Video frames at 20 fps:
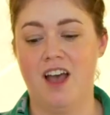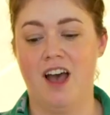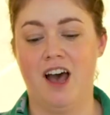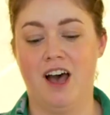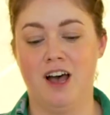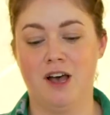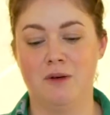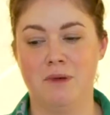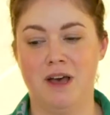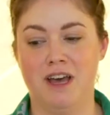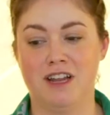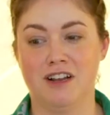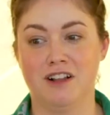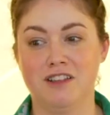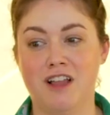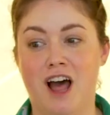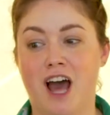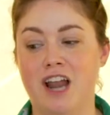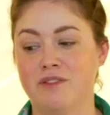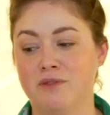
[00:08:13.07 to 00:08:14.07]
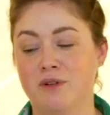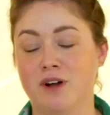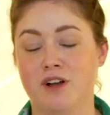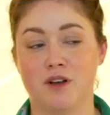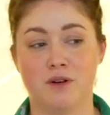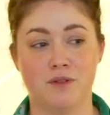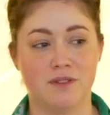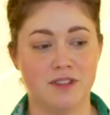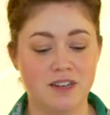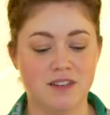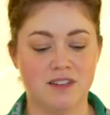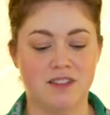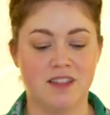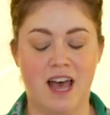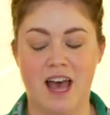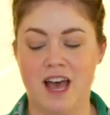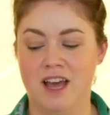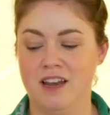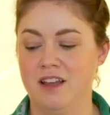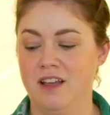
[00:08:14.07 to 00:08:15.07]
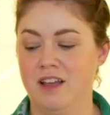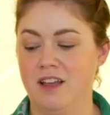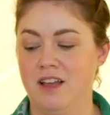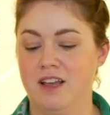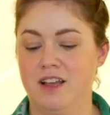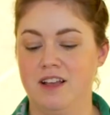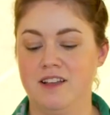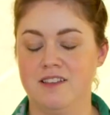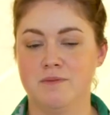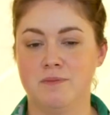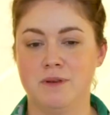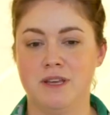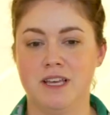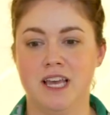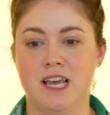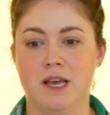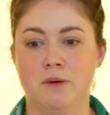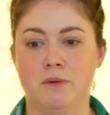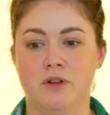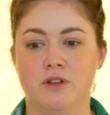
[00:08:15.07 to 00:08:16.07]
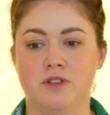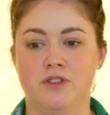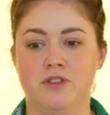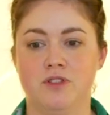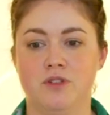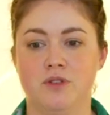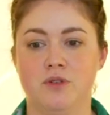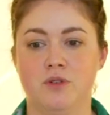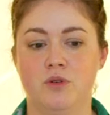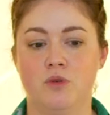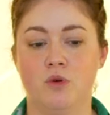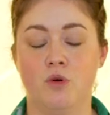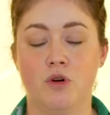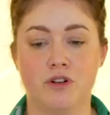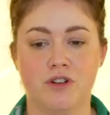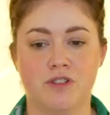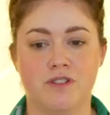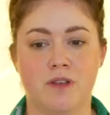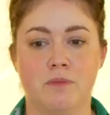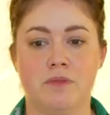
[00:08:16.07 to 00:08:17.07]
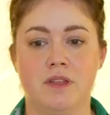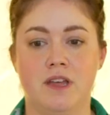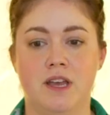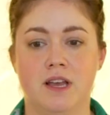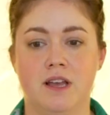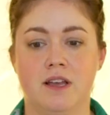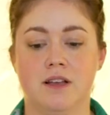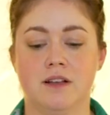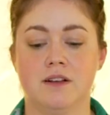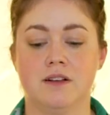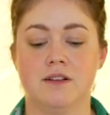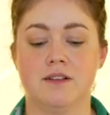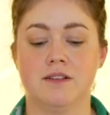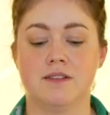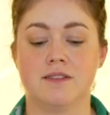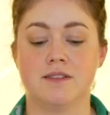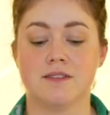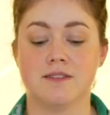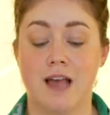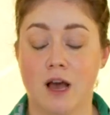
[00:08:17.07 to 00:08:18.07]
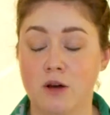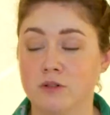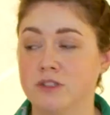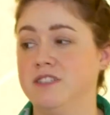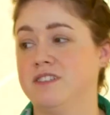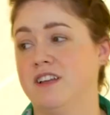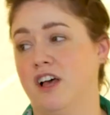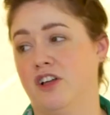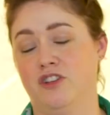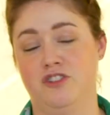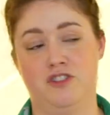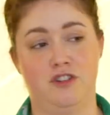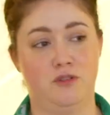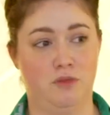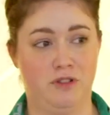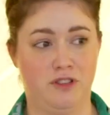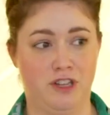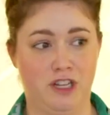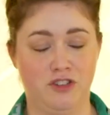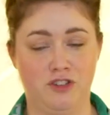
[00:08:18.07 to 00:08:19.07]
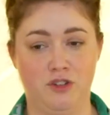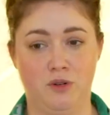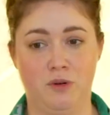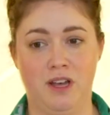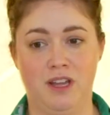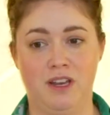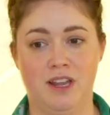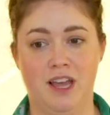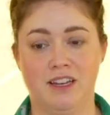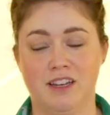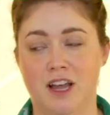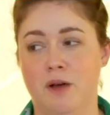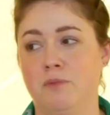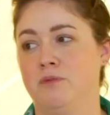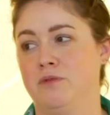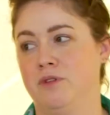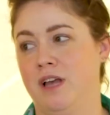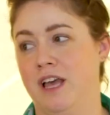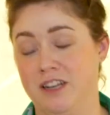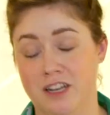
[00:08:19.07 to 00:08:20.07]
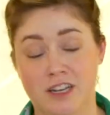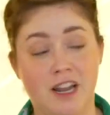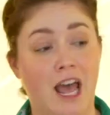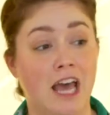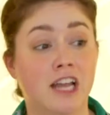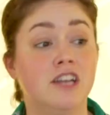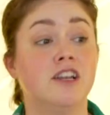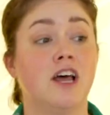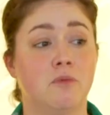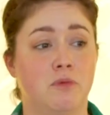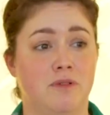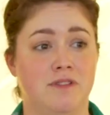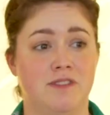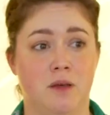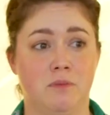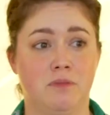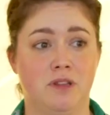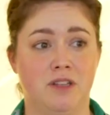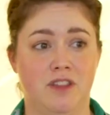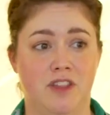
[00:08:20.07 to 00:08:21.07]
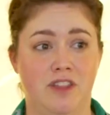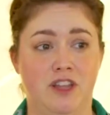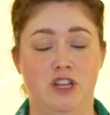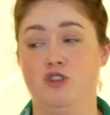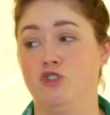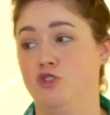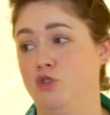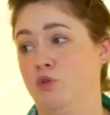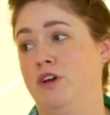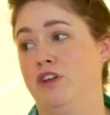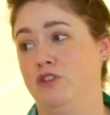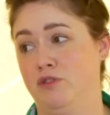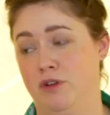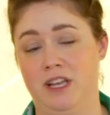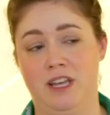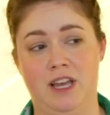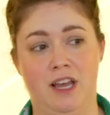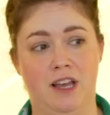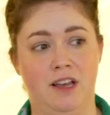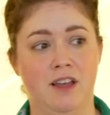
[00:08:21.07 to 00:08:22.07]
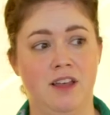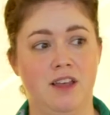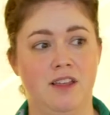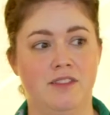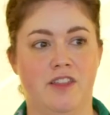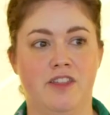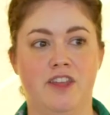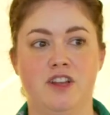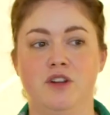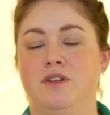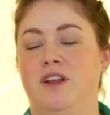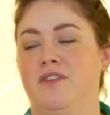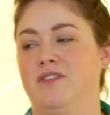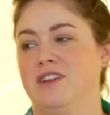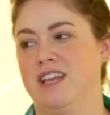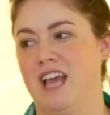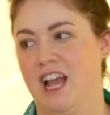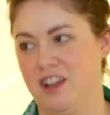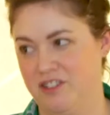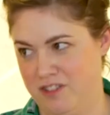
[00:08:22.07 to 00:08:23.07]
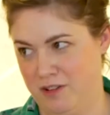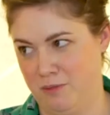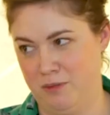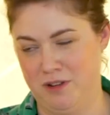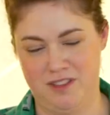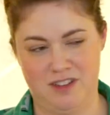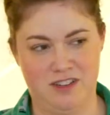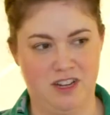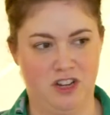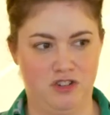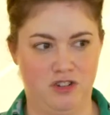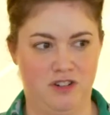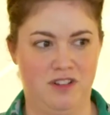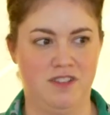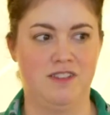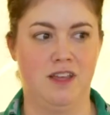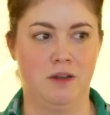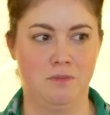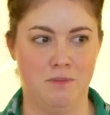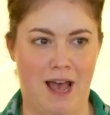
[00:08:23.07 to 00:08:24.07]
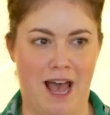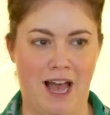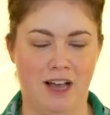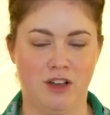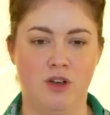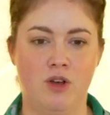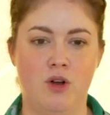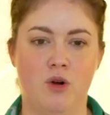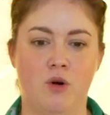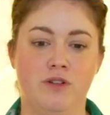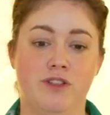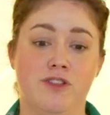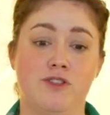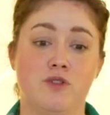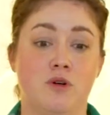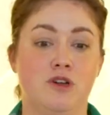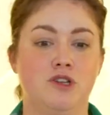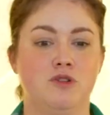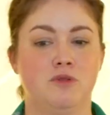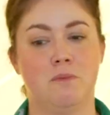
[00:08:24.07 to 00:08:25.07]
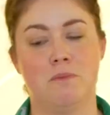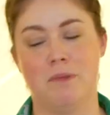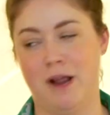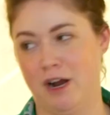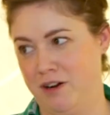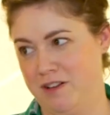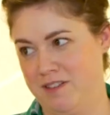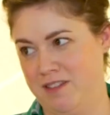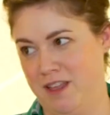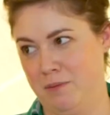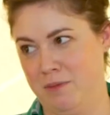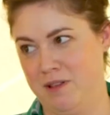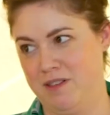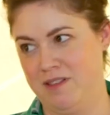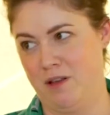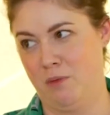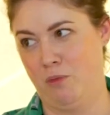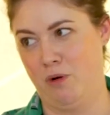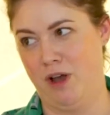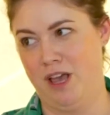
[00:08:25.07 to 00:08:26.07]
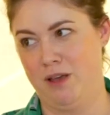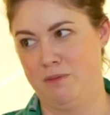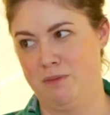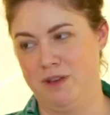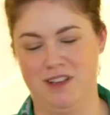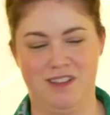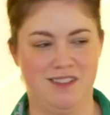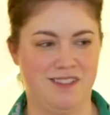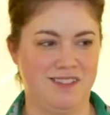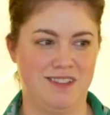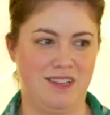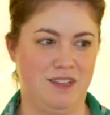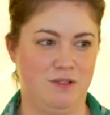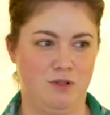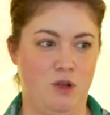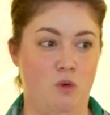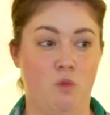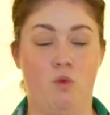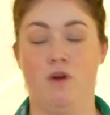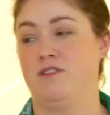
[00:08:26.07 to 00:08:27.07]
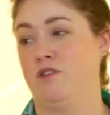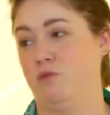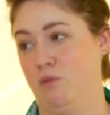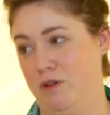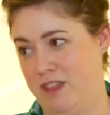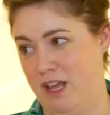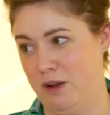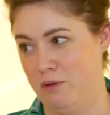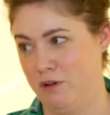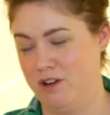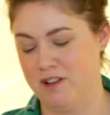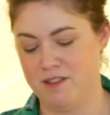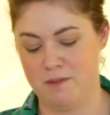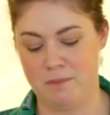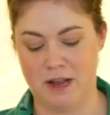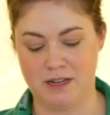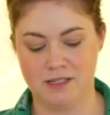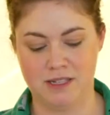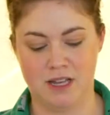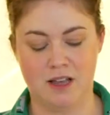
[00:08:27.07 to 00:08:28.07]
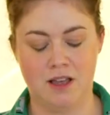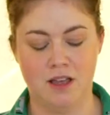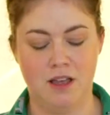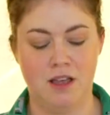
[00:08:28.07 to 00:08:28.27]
And a lot of what goes into that is being able to order something, sound intelligent when they do it, and then end up with something that they enjoy drinking, that they don't have to catch someone's attention to send back, or that's going to embarrass them in some way because it wasn't what they were expecting.